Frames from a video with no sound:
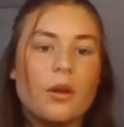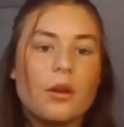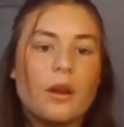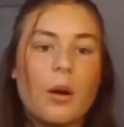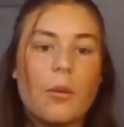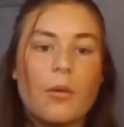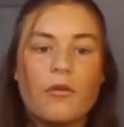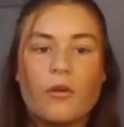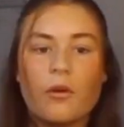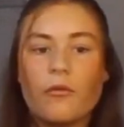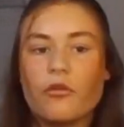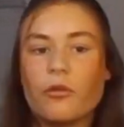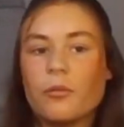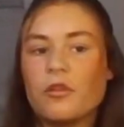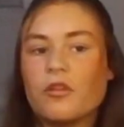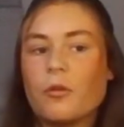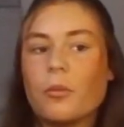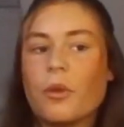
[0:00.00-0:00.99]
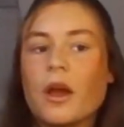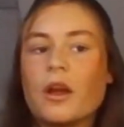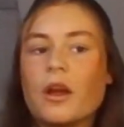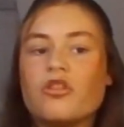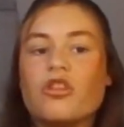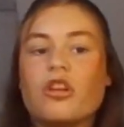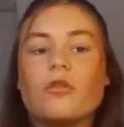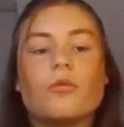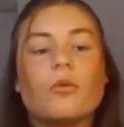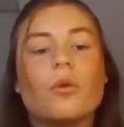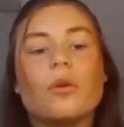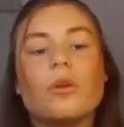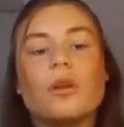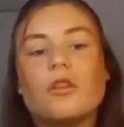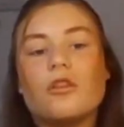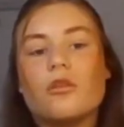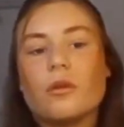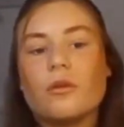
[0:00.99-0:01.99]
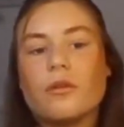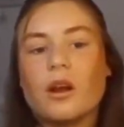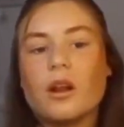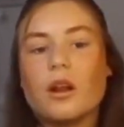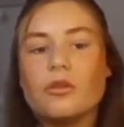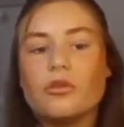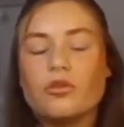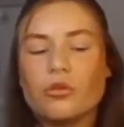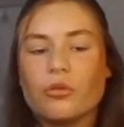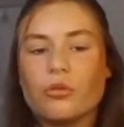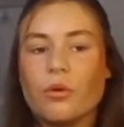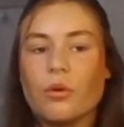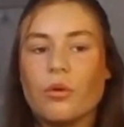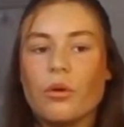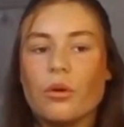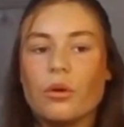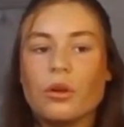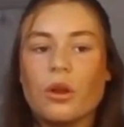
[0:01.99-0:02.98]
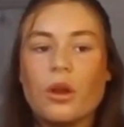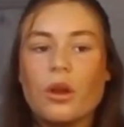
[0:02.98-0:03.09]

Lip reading: now we've gone from a supply chain role into a financial role.